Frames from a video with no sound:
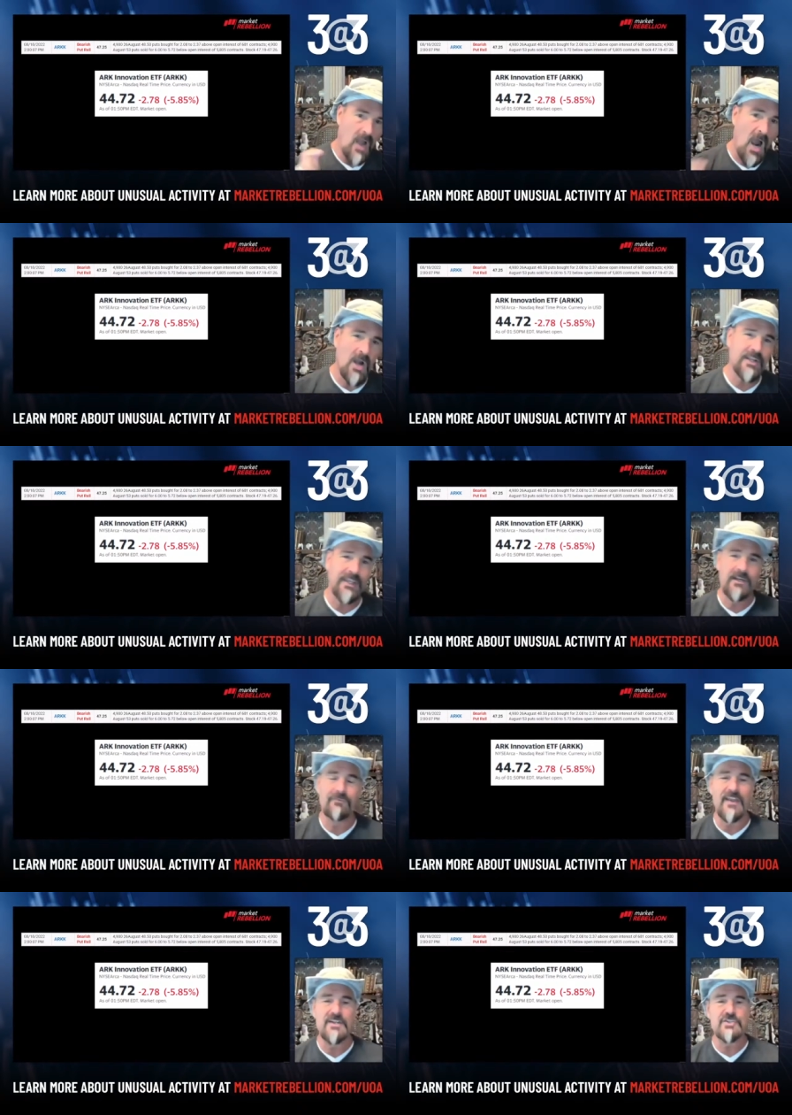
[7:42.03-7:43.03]
ARK
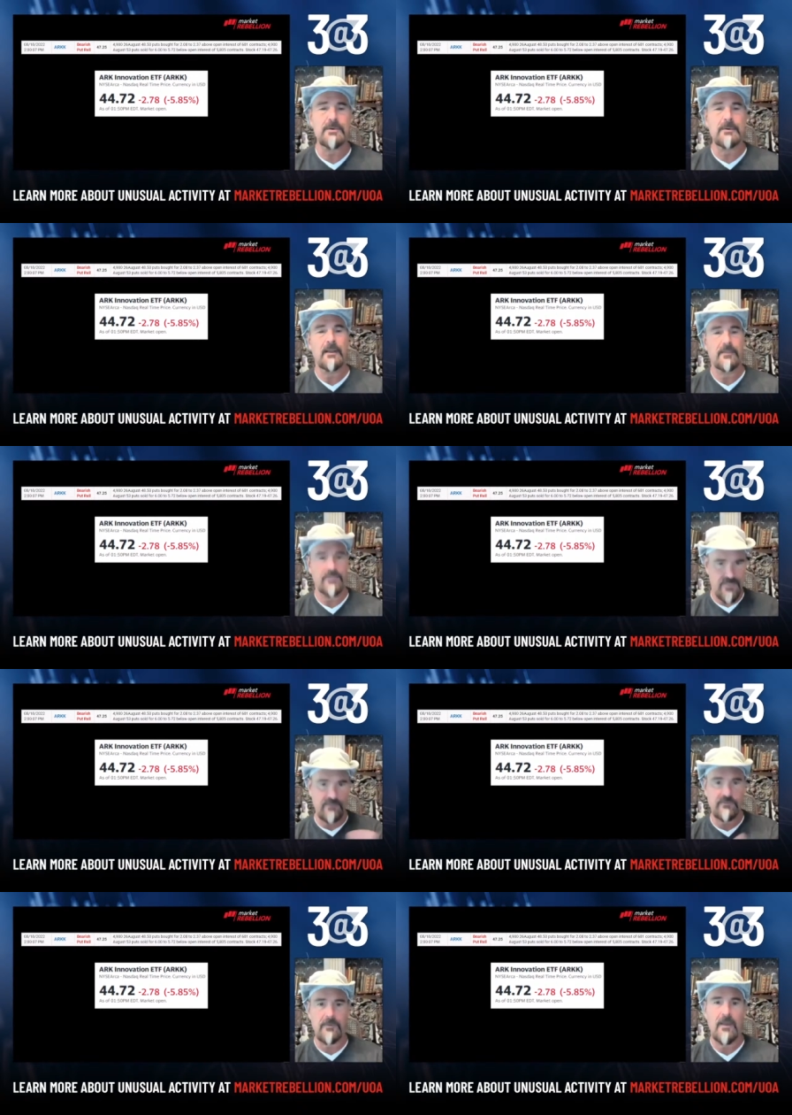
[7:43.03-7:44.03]
Innovation,
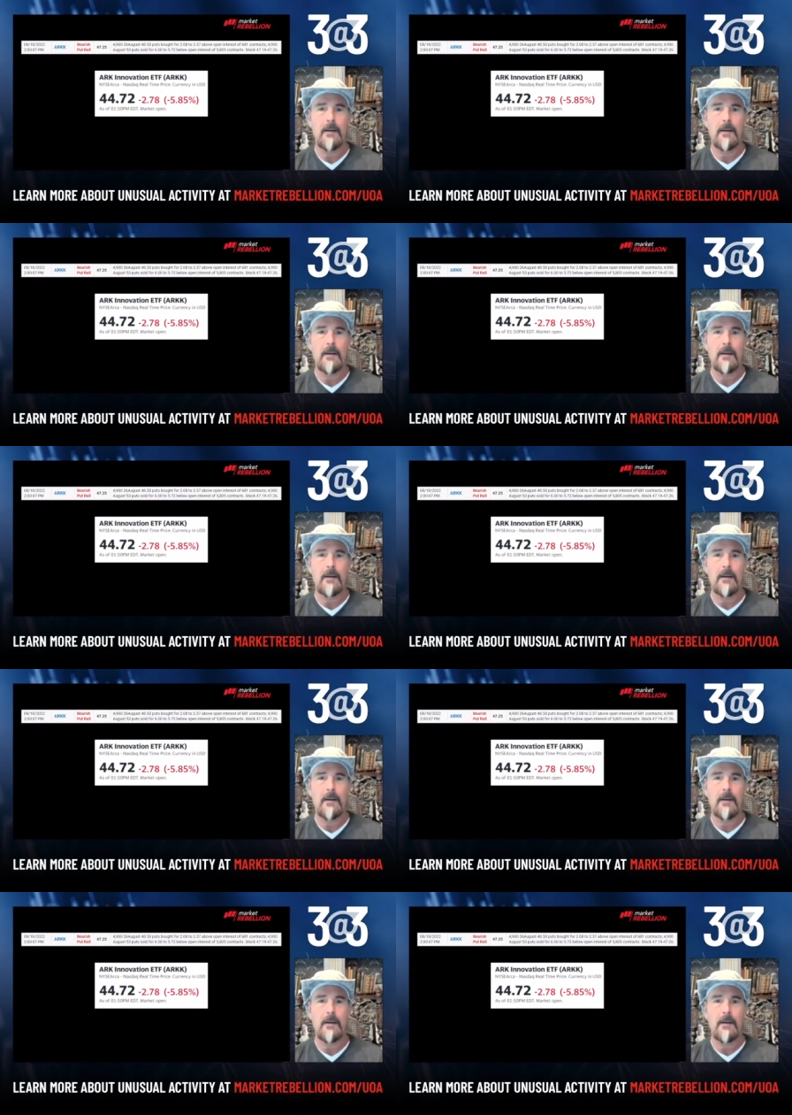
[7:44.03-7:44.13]
these